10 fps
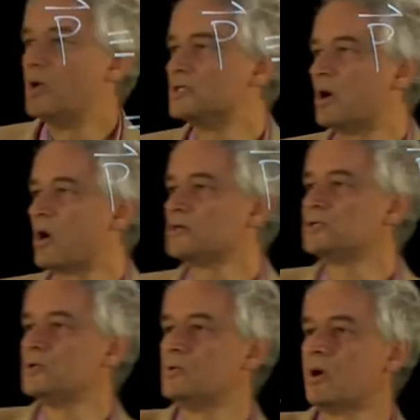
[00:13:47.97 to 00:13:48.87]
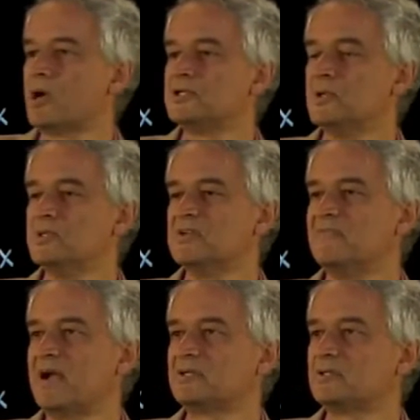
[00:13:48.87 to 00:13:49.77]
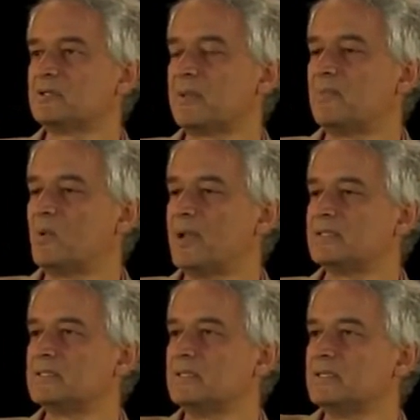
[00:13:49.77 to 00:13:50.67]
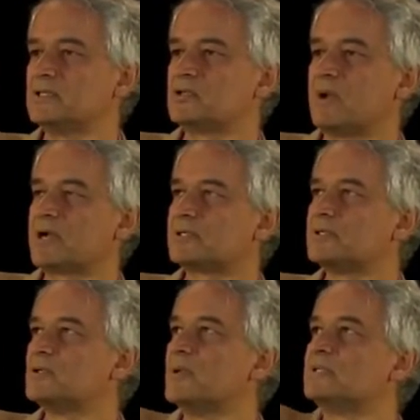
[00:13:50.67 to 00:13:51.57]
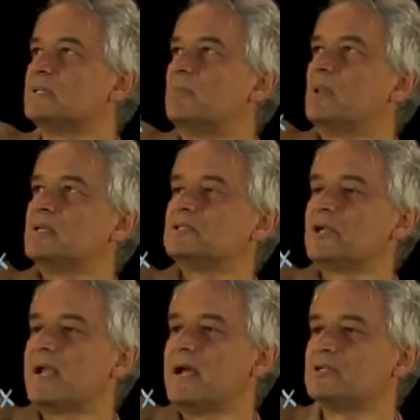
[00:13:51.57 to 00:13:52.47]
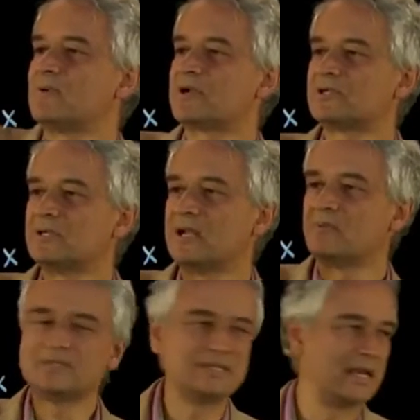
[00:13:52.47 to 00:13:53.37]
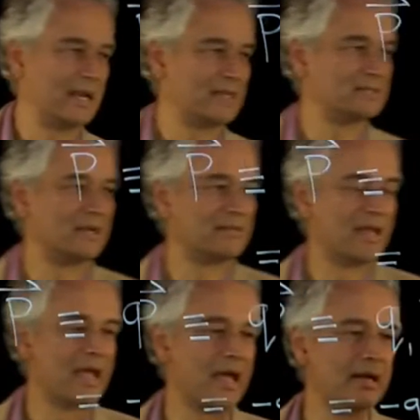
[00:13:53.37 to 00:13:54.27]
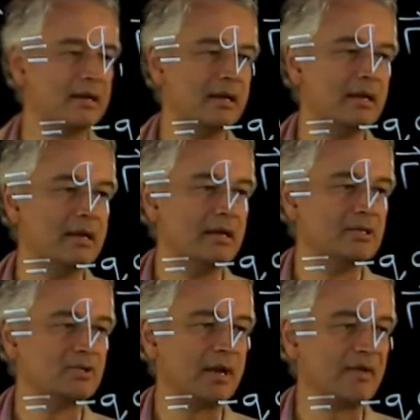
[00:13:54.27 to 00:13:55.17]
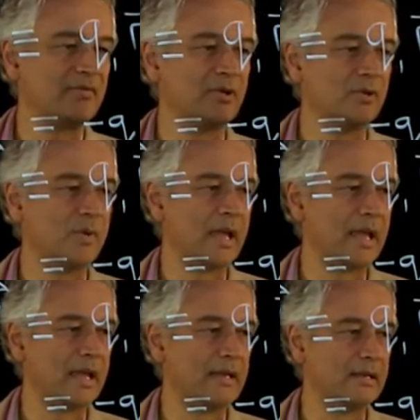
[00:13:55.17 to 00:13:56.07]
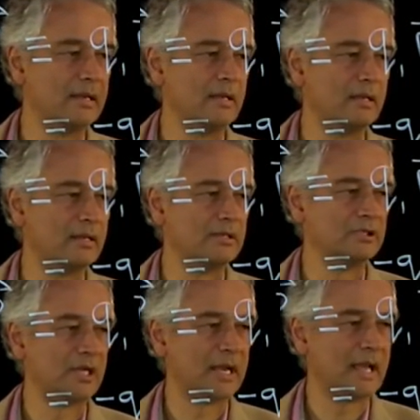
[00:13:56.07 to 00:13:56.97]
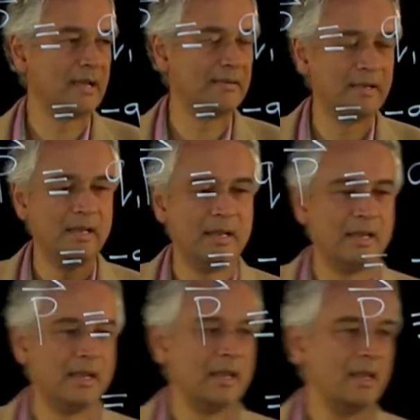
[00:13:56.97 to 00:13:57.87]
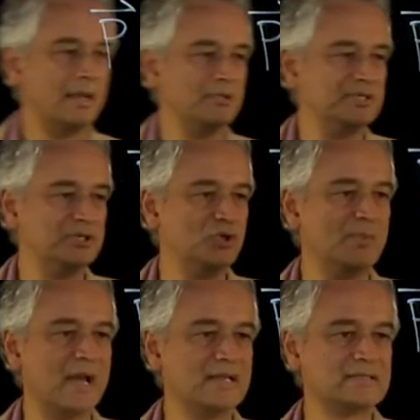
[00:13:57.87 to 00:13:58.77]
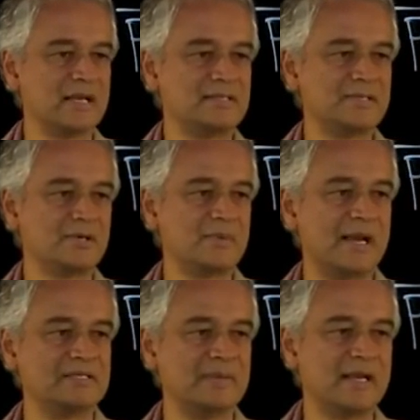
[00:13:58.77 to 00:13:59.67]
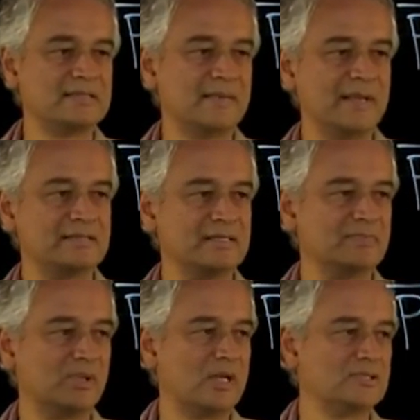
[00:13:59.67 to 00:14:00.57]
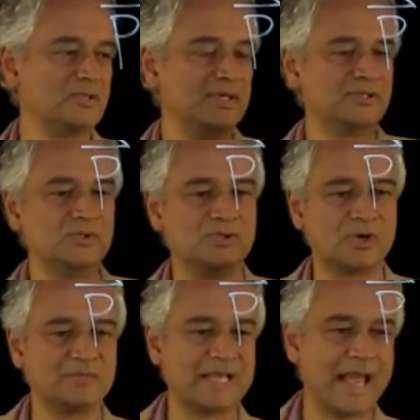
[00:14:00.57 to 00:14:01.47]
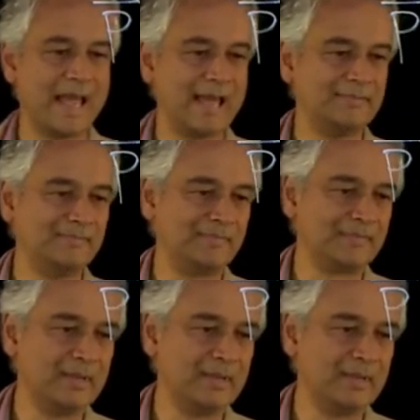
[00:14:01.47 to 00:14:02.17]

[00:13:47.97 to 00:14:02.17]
What's R2? R2 is a vector that points in this direction, so it's in the plus j hat direction, and once again it has length a. So I have Q, a, j hat. And you see two minus signs here, minus minus, that makes this plus, so these two terms add.